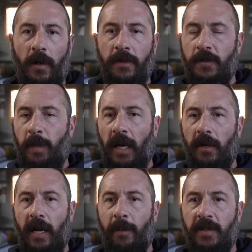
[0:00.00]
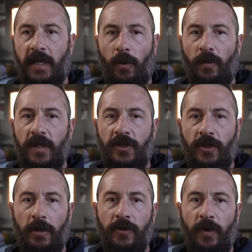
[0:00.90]
This paradigm is that only
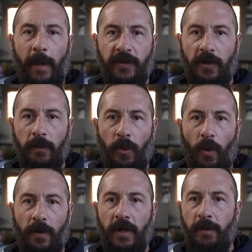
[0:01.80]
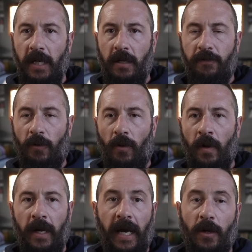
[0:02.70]
certain reps are important and meaningful,
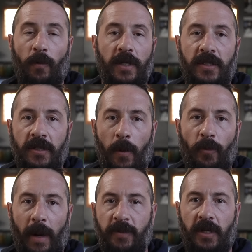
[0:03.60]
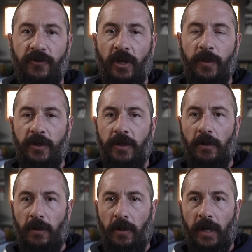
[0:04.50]
and only some reps contribute to your
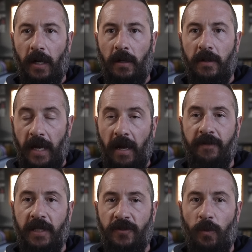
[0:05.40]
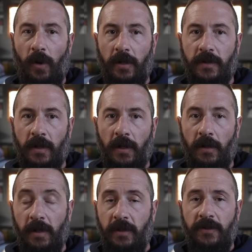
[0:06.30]
learning, the heaviest ones.
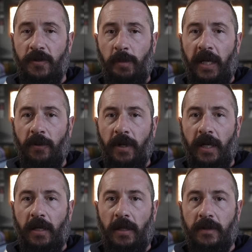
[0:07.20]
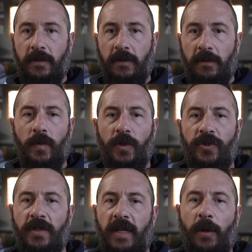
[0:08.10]
This is just plain ridiculous.
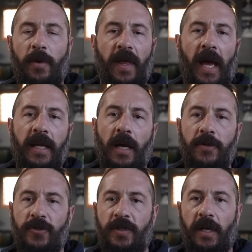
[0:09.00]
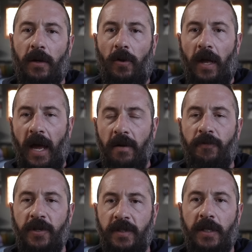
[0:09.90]
Just like with any other skill,
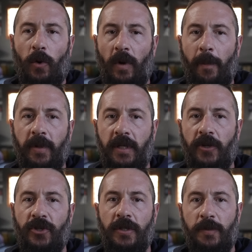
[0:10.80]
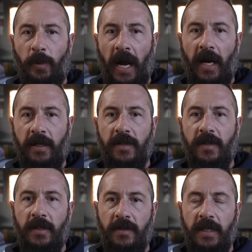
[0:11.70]
every single repetition is practice
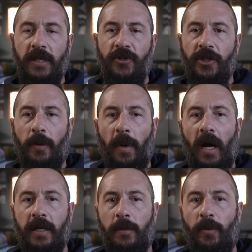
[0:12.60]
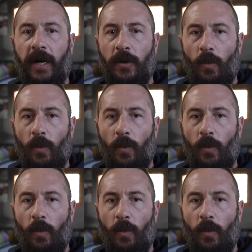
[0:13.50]
and is teaching your body and brain